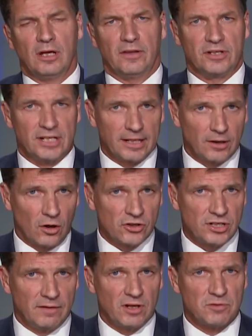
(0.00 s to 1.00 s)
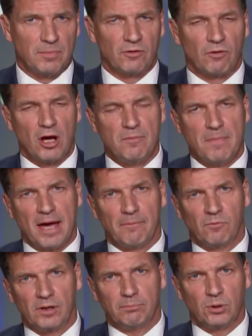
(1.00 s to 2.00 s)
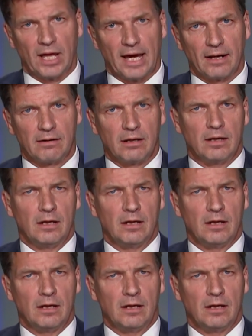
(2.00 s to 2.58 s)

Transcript: the Technology Investment Roadmap we put out